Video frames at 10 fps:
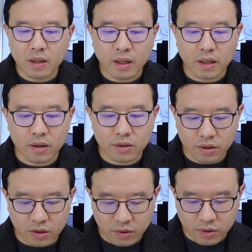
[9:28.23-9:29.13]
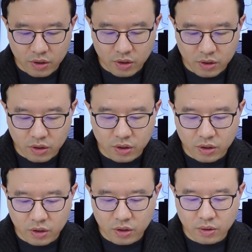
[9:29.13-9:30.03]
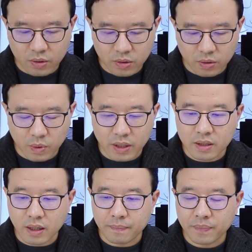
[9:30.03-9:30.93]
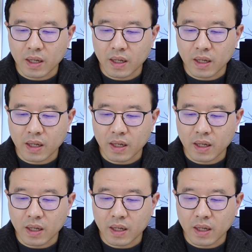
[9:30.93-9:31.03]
in order to just to waste them.